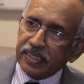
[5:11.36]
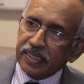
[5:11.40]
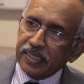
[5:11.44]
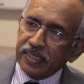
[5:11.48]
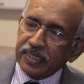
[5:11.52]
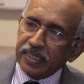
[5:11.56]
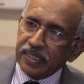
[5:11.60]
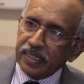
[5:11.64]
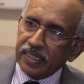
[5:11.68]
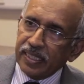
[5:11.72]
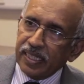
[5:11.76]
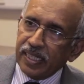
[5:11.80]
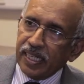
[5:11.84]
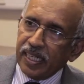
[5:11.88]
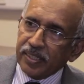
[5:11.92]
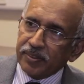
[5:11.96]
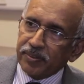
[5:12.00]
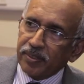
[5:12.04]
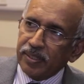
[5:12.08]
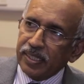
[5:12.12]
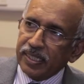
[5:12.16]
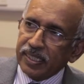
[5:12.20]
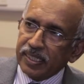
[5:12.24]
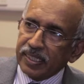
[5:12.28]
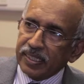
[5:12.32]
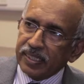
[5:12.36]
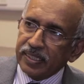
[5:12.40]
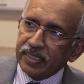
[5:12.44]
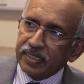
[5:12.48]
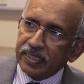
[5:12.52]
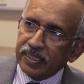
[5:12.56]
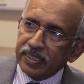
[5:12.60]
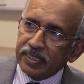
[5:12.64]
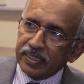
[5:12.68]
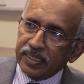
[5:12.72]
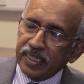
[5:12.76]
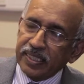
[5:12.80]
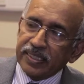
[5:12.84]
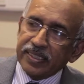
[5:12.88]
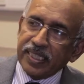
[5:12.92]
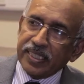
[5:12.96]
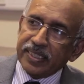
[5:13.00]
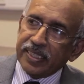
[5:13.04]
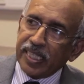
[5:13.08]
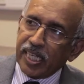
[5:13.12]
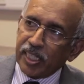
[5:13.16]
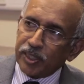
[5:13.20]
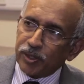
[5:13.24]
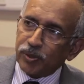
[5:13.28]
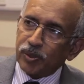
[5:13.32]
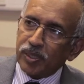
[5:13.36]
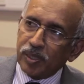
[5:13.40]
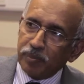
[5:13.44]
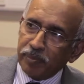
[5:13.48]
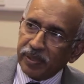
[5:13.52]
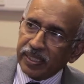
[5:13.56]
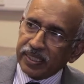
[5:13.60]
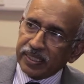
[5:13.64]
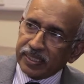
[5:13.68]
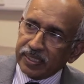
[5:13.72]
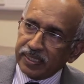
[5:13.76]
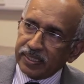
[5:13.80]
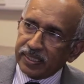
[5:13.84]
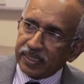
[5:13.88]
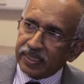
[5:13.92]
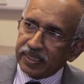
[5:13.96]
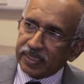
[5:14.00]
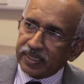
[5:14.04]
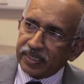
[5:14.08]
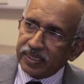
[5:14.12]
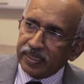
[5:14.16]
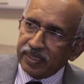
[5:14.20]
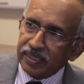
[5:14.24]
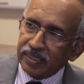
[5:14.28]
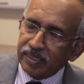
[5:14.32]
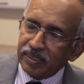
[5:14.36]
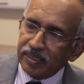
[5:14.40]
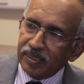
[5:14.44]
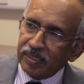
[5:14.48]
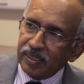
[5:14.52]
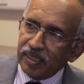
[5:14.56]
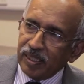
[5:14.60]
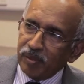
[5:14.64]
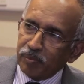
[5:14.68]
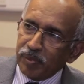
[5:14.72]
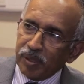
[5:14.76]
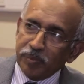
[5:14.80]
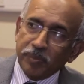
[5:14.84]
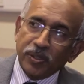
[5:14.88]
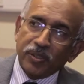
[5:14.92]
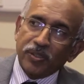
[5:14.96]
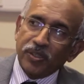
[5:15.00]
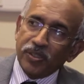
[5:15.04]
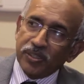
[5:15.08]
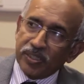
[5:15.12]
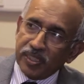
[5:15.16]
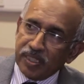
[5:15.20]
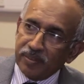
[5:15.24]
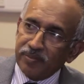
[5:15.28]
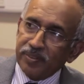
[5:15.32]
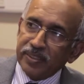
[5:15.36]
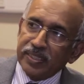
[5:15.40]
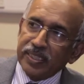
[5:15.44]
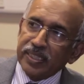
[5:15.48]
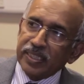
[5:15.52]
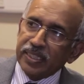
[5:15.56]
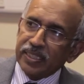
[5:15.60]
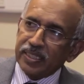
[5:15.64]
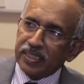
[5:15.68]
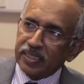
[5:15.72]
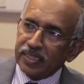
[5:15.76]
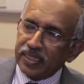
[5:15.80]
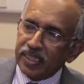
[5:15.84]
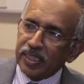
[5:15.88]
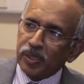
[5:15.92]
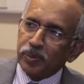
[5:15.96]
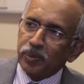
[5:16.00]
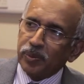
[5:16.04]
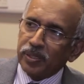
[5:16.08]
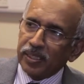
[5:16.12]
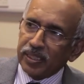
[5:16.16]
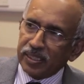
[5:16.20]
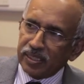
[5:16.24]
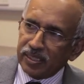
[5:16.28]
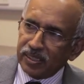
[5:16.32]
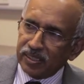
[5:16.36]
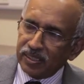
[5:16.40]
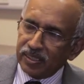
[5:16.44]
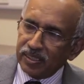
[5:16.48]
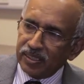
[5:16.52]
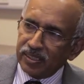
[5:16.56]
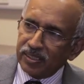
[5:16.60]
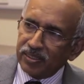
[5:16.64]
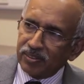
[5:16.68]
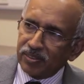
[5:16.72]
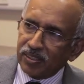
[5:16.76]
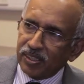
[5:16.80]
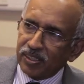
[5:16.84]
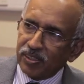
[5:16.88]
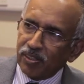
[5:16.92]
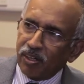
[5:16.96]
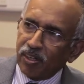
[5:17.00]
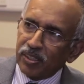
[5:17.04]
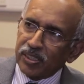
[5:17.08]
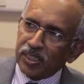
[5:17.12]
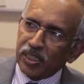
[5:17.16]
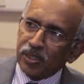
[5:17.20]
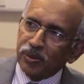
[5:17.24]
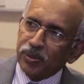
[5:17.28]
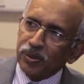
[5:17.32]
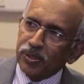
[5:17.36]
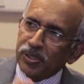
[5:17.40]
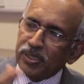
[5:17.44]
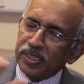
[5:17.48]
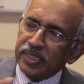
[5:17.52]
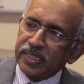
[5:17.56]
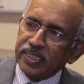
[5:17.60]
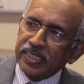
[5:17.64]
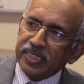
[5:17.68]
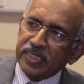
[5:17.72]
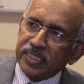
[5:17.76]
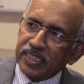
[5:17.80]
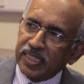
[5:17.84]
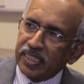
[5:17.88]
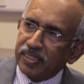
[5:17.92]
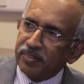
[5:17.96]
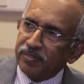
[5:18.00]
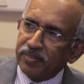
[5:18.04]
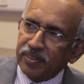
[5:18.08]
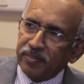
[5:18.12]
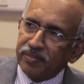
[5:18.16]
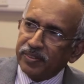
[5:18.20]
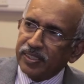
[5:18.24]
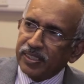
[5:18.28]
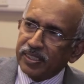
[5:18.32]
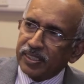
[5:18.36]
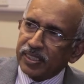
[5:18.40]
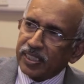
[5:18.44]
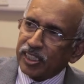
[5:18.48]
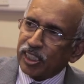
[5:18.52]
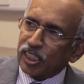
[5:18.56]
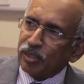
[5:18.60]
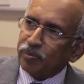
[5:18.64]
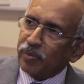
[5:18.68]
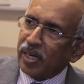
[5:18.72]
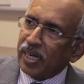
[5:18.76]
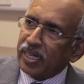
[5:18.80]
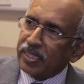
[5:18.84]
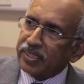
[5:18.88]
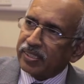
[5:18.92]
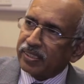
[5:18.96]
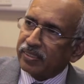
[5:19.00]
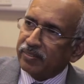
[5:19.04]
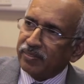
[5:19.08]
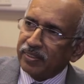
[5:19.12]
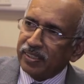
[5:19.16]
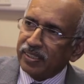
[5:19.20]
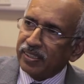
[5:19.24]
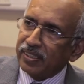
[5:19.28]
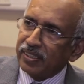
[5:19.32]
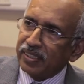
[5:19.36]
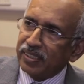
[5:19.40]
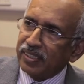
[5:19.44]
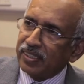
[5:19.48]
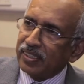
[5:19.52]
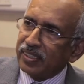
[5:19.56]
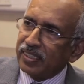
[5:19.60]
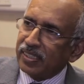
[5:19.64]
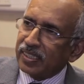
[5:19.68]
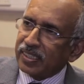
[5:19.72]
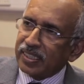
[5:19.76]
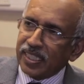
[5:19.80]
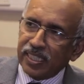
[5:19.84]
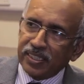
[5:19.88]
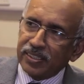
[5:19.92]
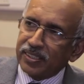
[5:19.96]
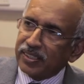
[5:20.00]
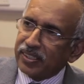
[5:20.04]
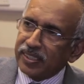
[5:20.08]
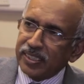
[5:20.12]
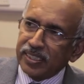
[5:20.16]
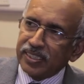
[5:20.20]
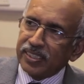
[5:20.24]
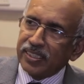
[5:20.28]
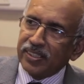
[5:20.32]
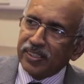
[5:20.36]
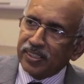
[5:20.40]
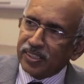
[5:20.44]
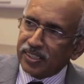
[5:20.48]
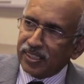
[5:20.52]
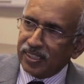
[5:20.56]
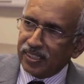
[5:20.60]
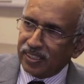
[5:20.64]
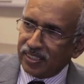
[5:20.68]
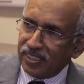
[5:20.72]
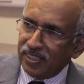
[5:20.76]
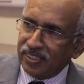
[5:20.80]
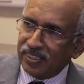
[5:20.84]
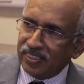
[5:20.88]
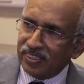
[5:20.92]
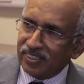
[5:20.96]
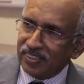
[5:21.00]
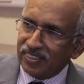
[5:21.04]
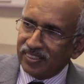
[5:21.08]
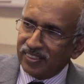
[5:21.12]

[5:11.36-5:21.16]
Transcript: actually gets attached to the medical record, but because everything is networked, so the doctor who is sitting, say, 50, 60 miles away can see it instantly.